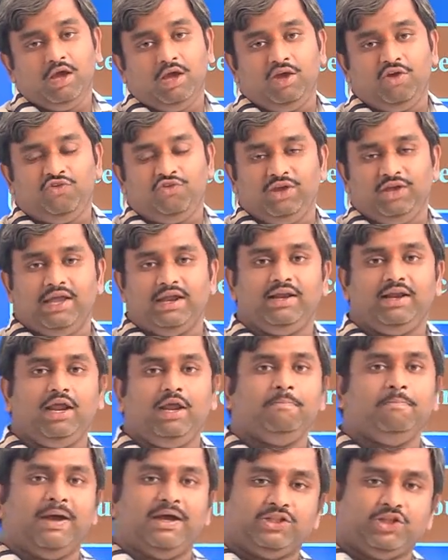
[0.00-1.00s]
if
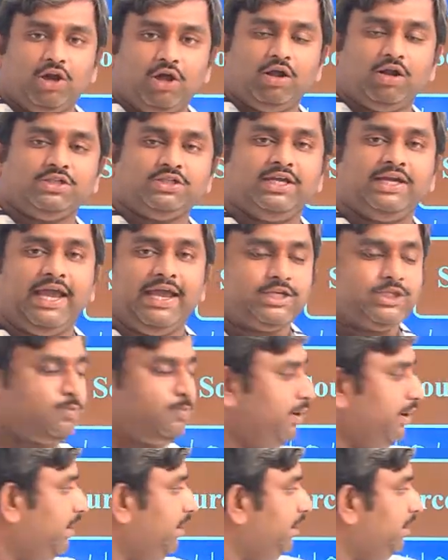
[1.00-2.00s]
any methodology
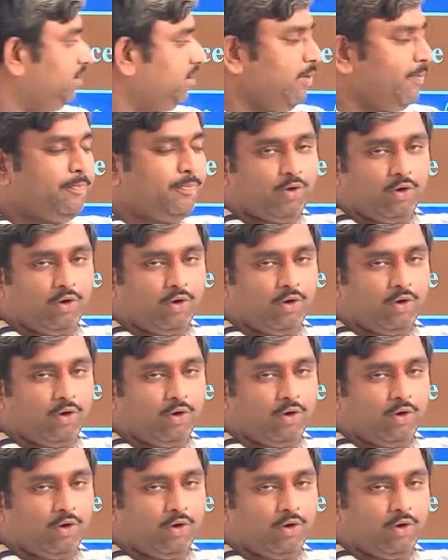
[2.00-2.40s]
explaining the